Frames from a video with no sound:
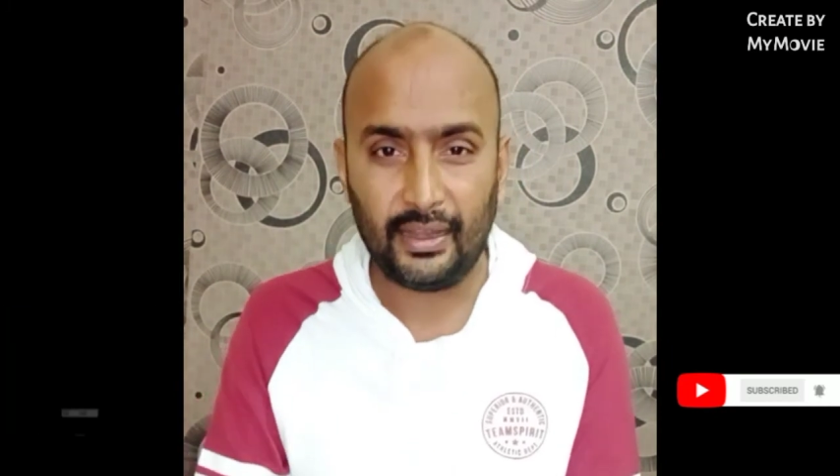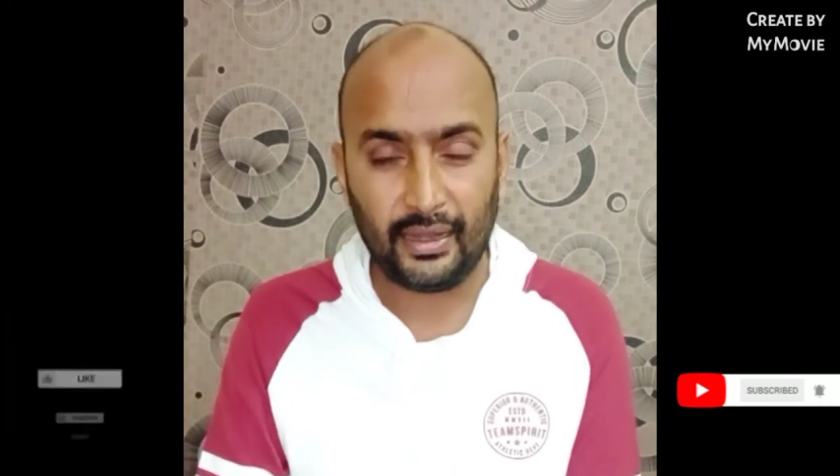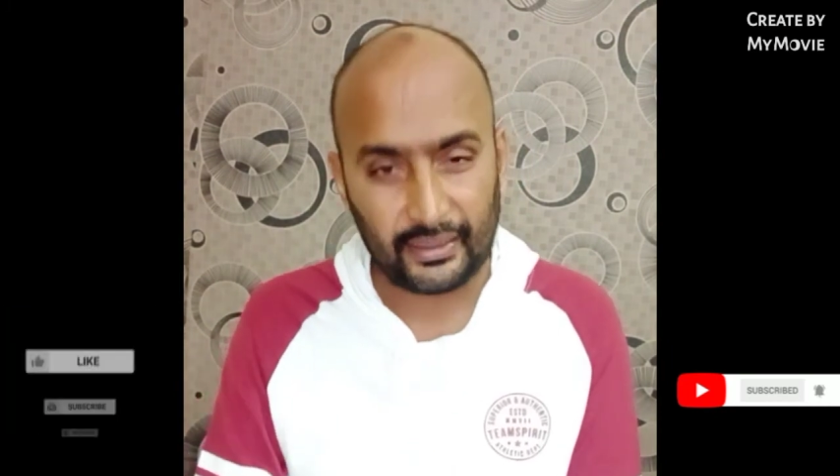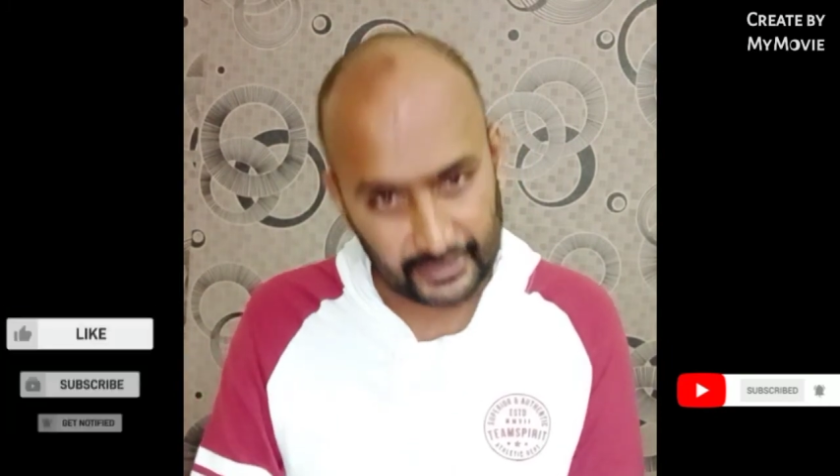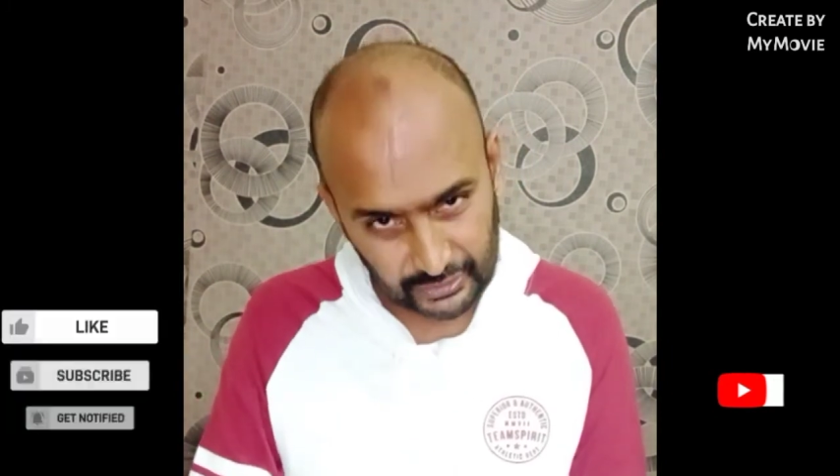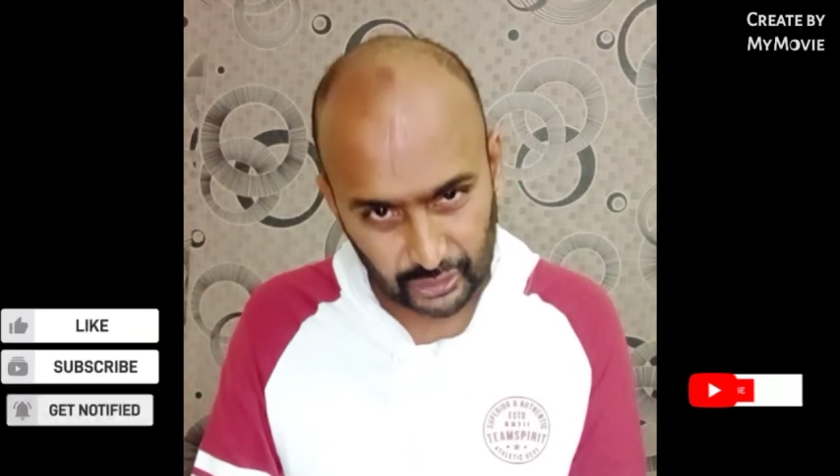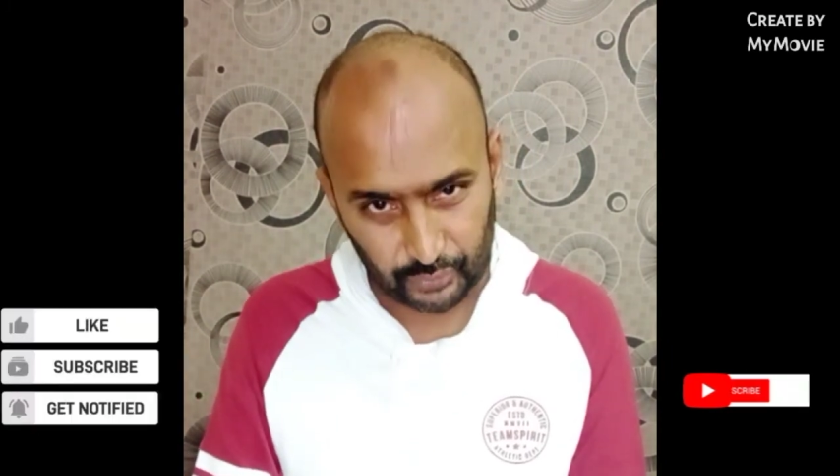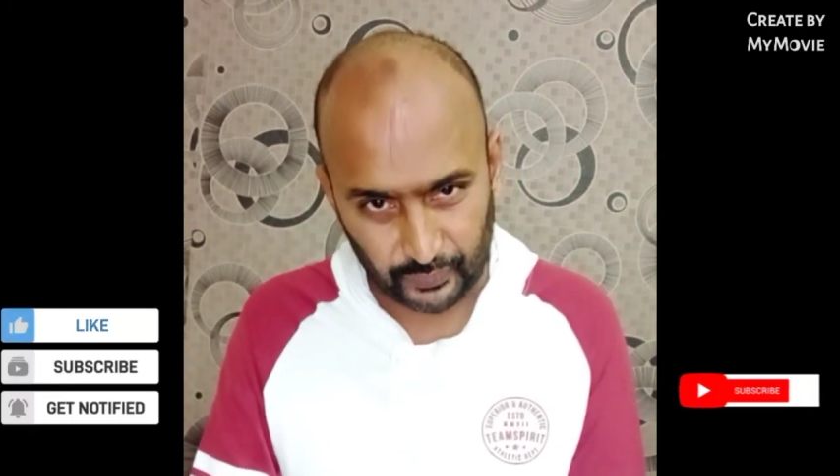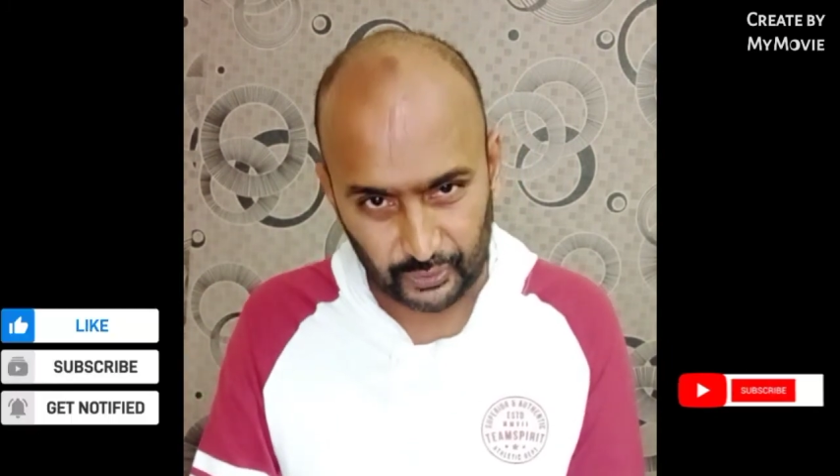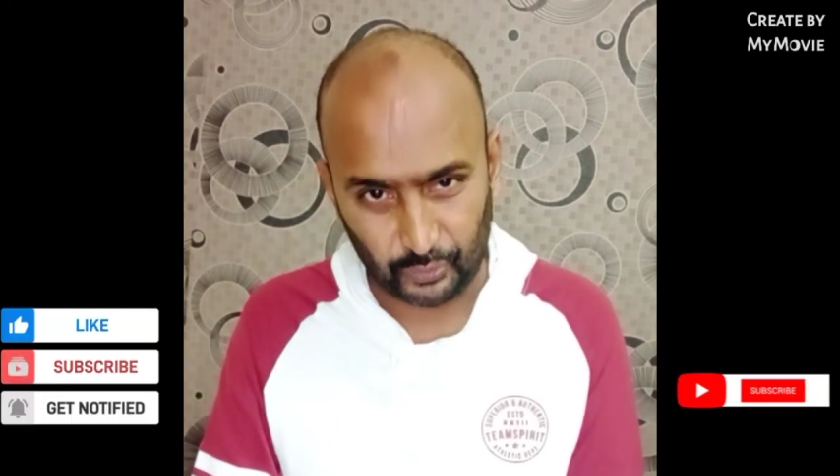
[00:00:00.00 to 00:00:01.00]
discuss
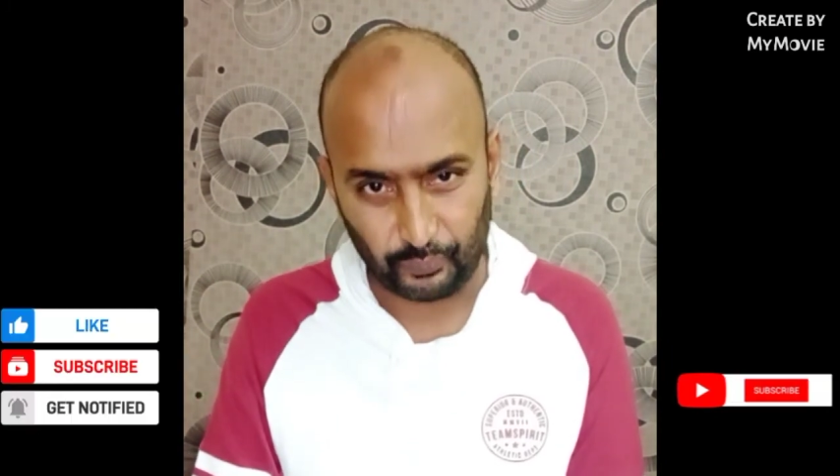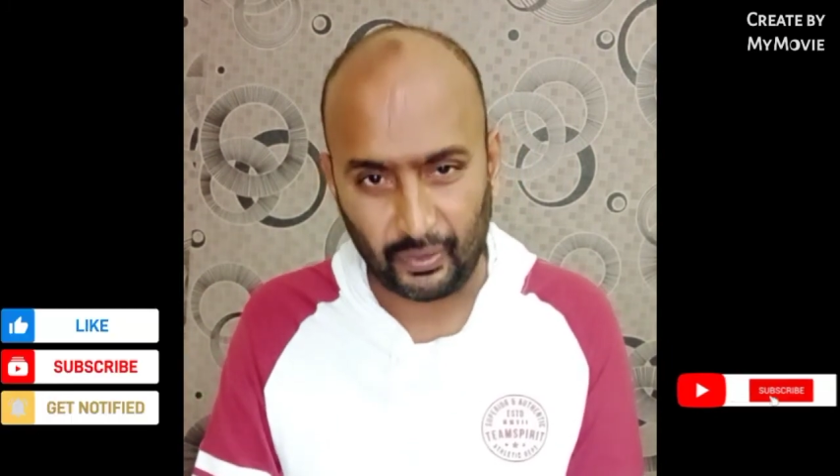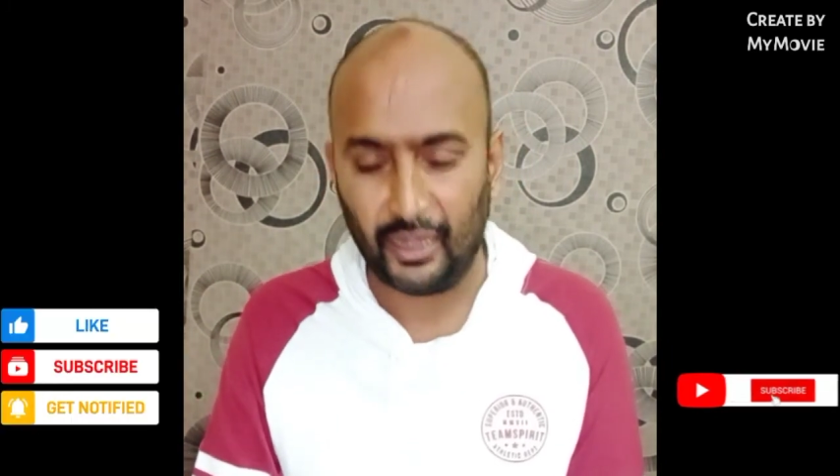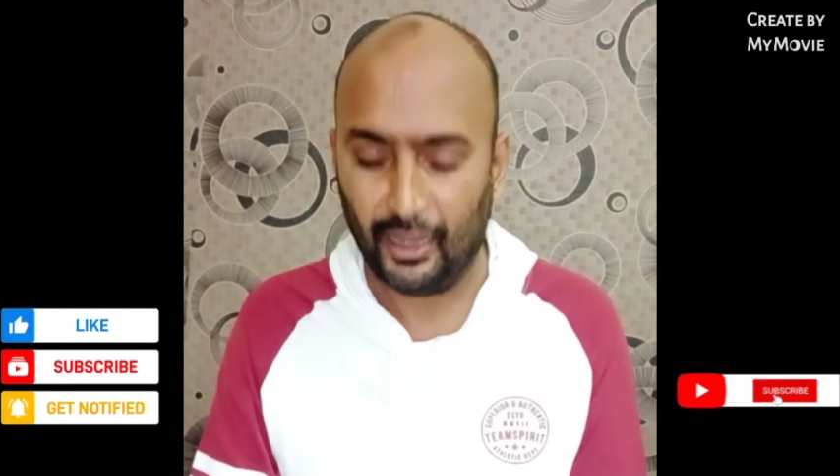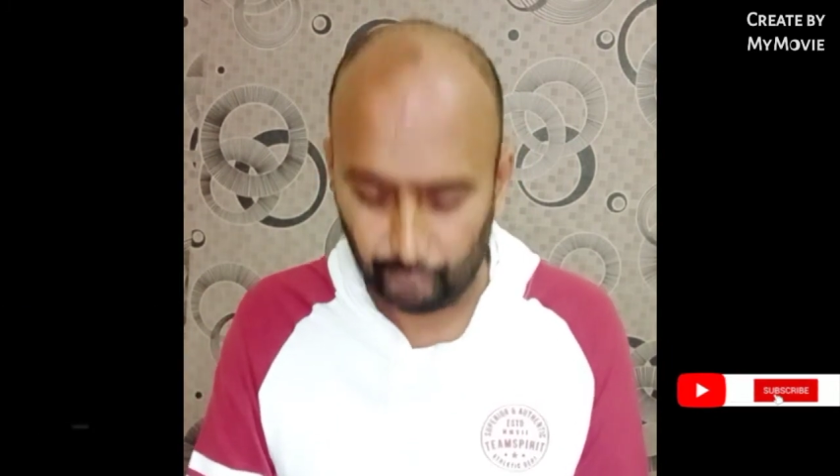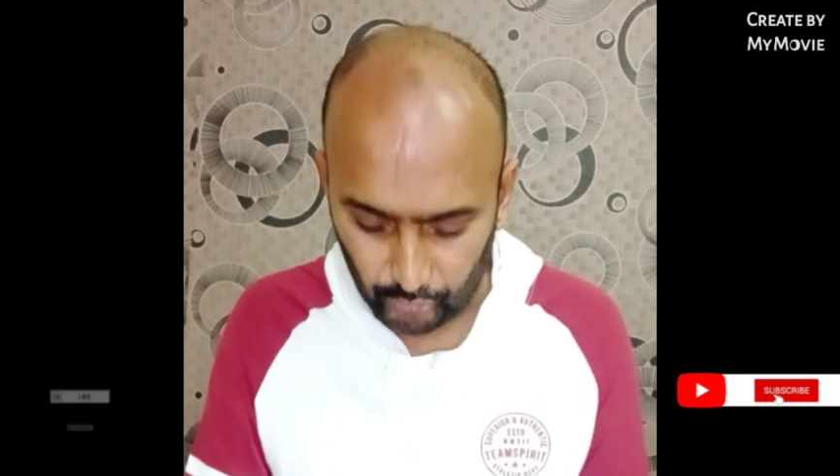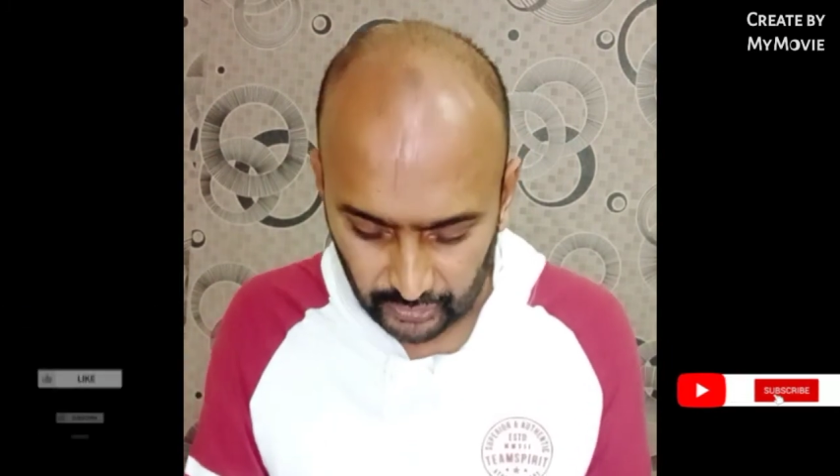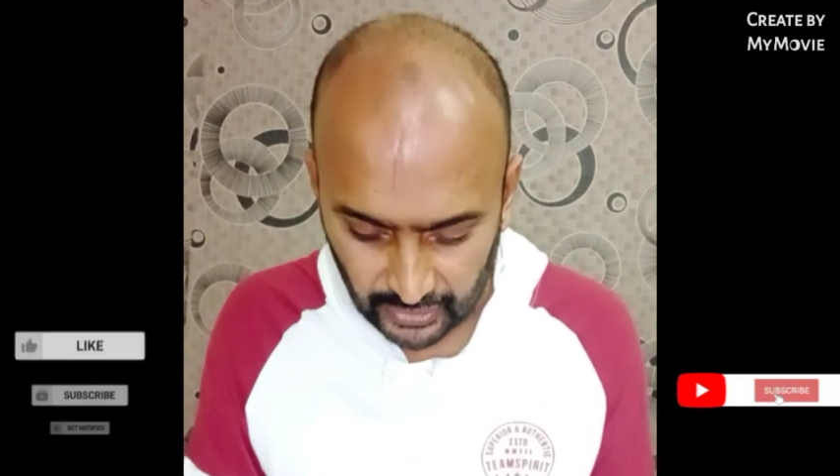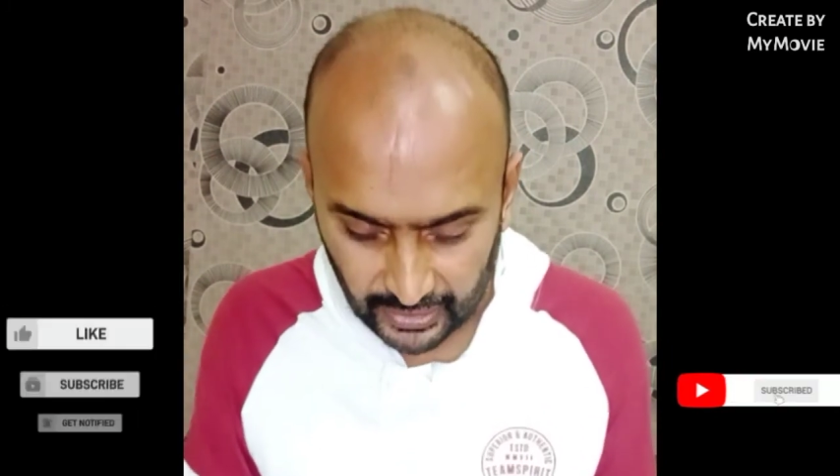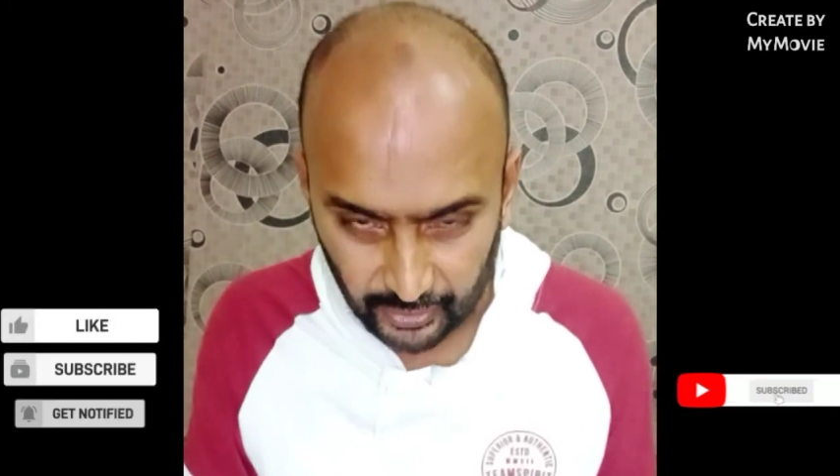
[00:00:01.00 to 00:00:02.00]
with you. Alhamdulillah